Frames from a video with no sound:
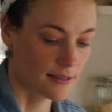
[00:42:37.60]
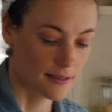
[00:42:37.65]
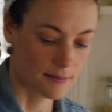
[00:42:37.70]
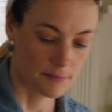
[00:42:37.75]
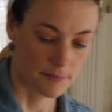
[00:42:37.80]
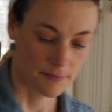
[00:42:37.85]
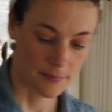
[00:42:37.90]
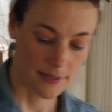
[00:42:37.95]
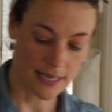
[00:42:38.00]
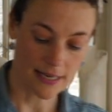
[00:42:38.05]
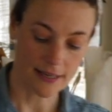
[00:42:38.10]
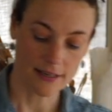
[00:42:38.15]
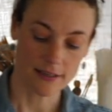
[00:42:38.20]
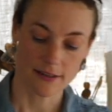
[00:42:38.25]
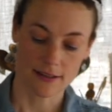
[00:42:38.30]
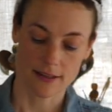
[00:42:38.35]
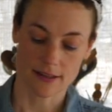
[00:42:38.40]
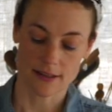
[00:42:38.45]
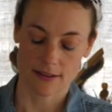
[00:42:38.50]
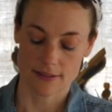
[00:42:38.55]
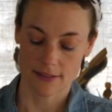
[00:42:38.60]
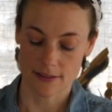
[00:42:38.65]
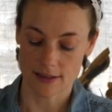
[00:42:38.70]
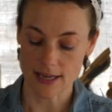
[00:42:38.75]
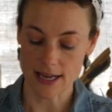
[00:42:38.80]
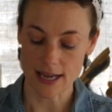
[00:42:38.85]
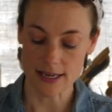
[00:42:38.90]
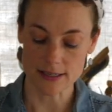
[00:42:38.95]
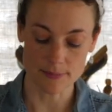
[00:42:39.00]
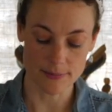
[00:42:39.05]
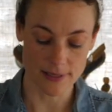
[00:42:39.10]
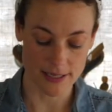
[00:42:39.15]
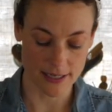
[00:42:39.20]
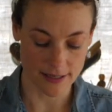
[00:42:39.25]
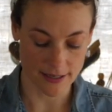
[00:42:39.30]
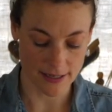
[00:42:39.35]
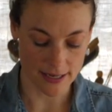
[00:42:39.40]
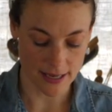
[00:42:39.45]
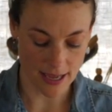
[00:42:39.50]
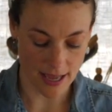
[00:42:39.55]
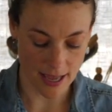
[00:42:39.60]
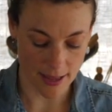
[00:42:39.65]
I'm getting to the condiment area.